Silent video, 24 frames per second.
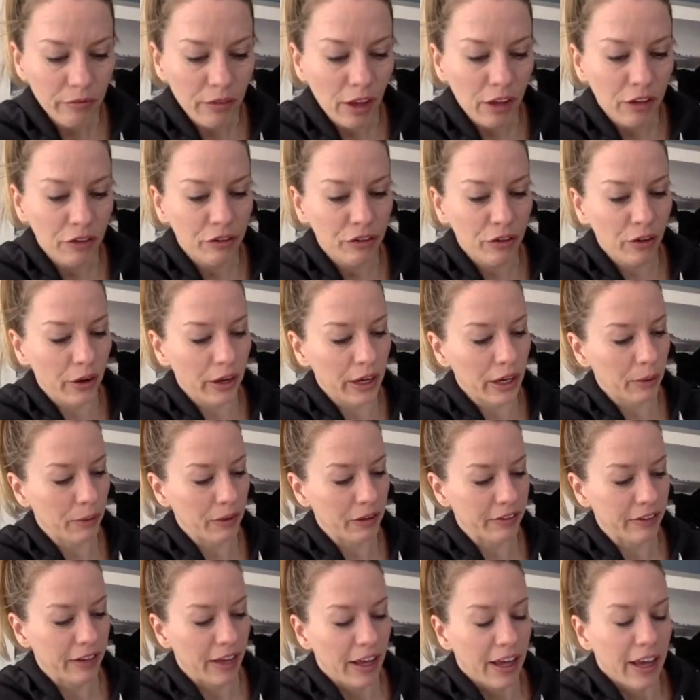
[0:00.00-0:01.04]
So
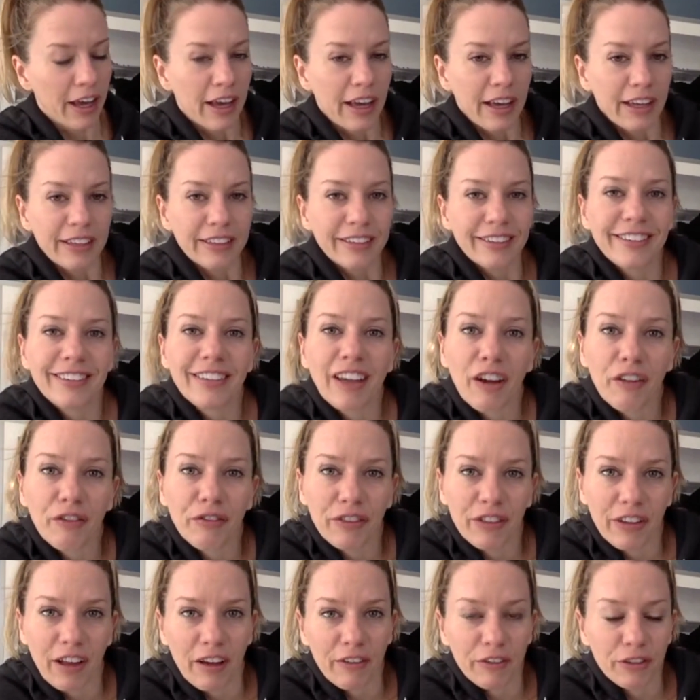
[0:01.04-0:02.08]
anyways,
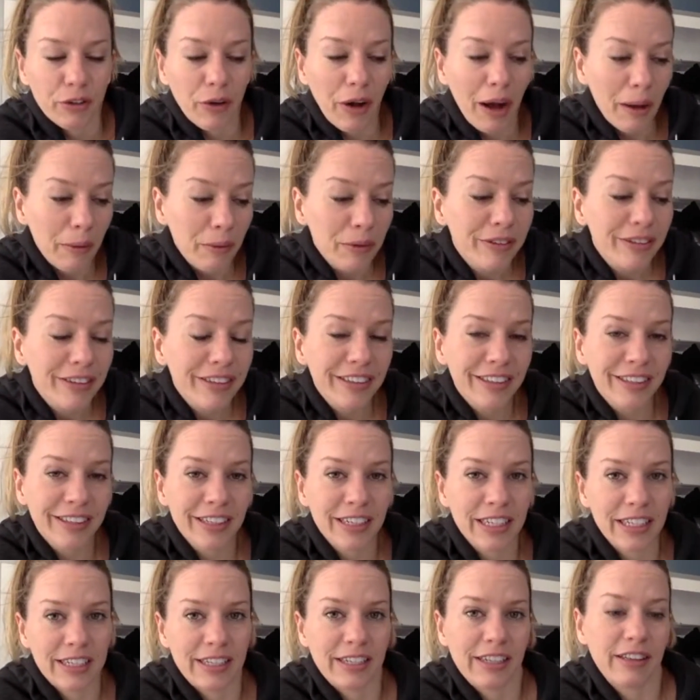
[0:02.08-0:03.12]
self-love. So I was
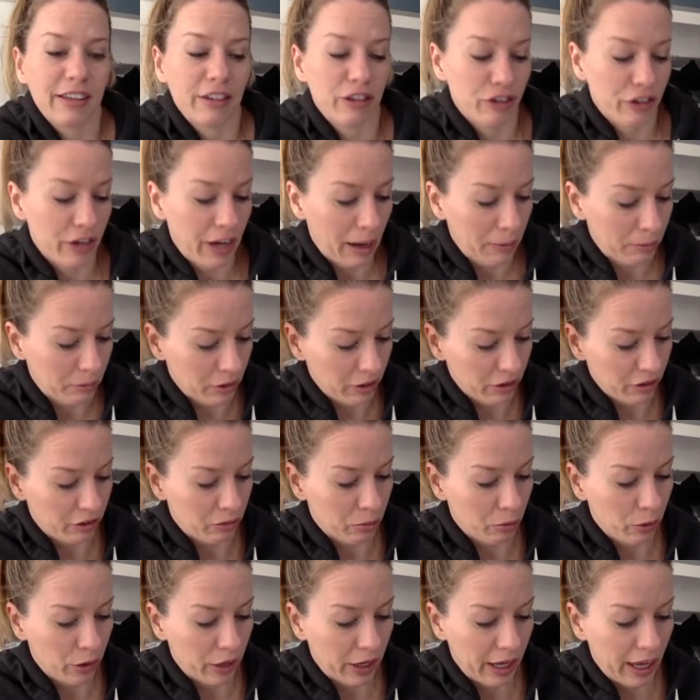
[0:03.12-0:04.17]
listening to this chapter this
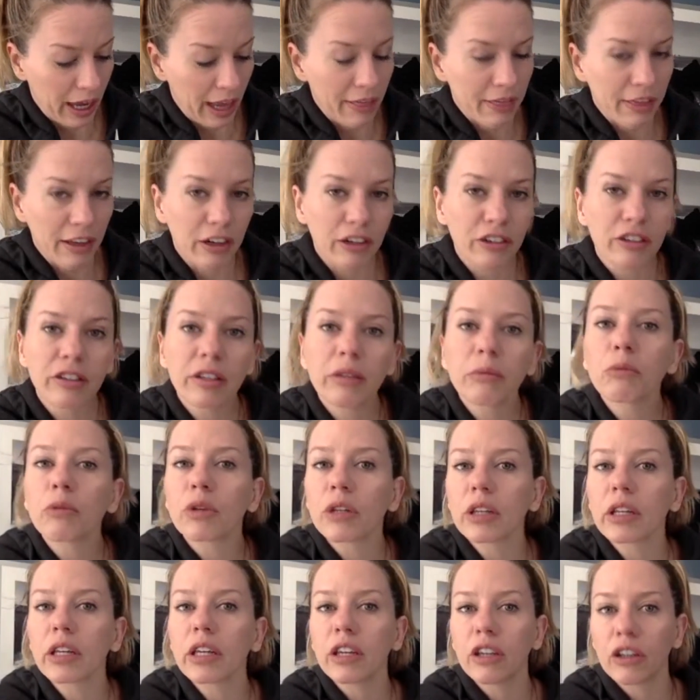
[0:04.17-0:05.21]
morning, and there's some
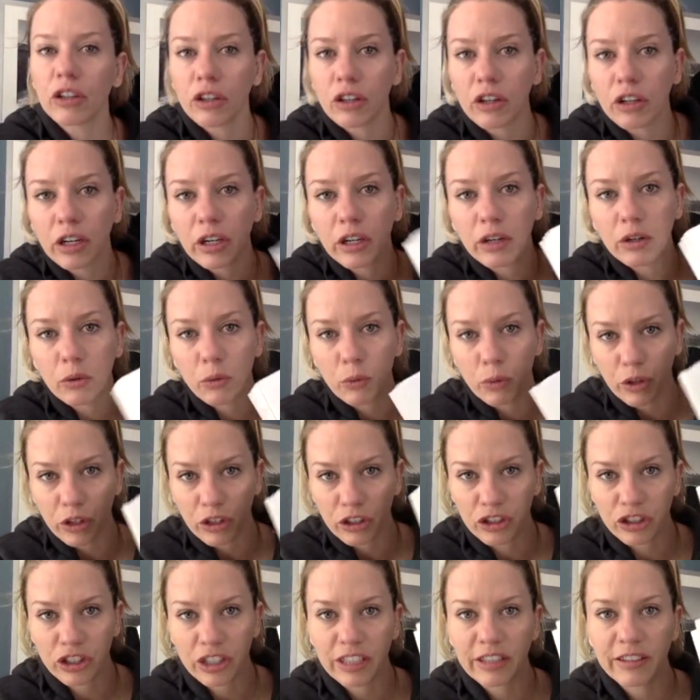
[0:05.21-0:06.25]
really good
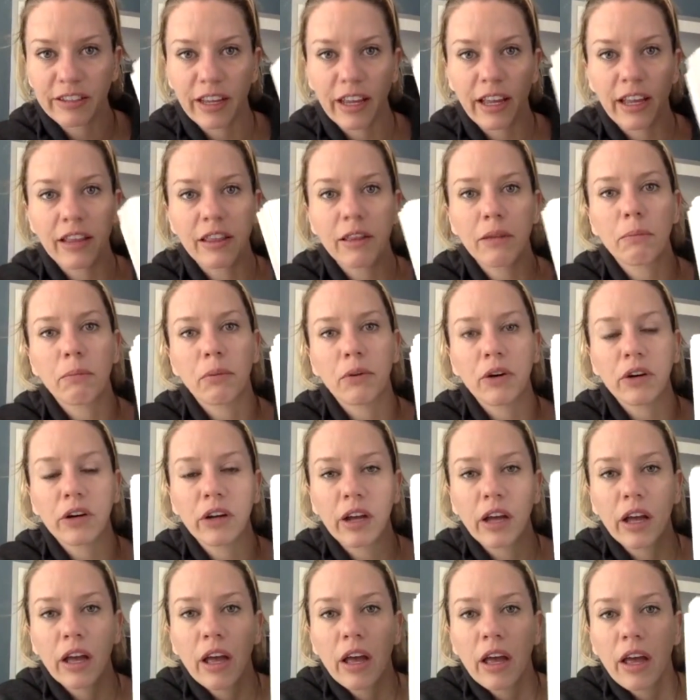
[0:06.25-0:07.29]
worksheets in the book
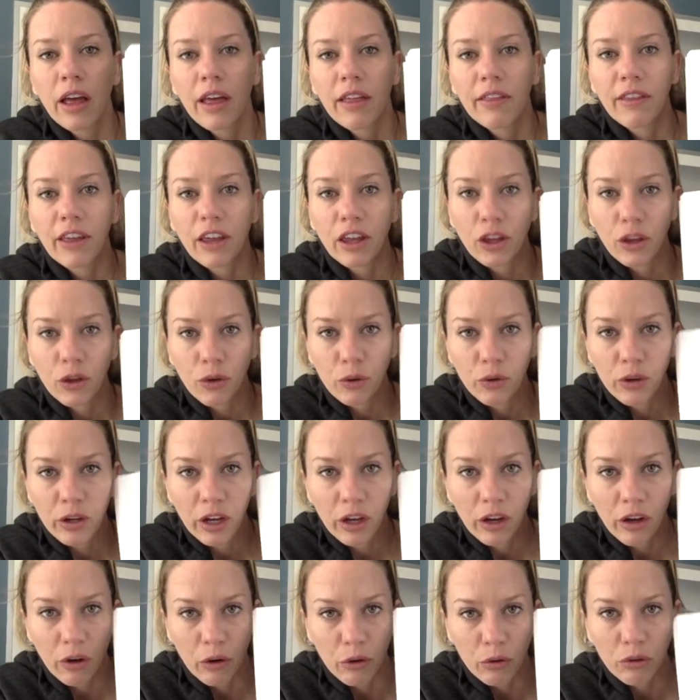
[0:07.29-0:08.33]
that you
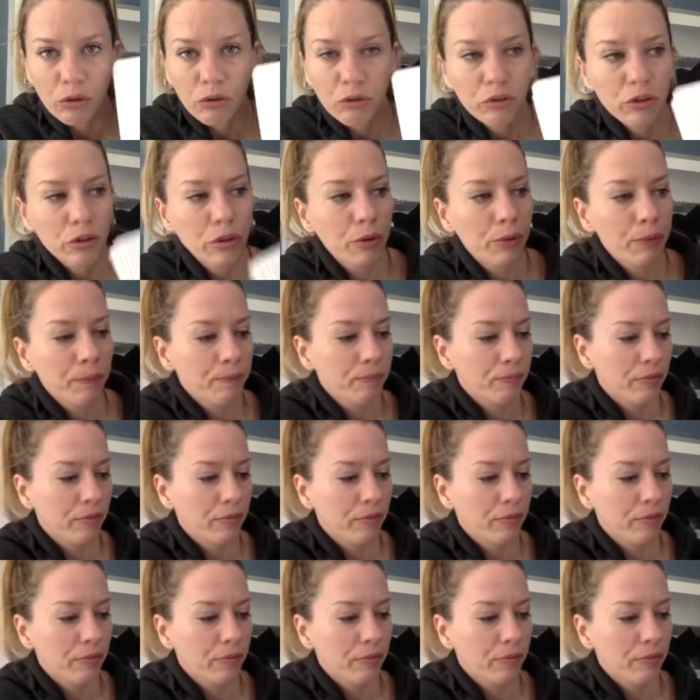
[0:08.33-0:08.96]
can go through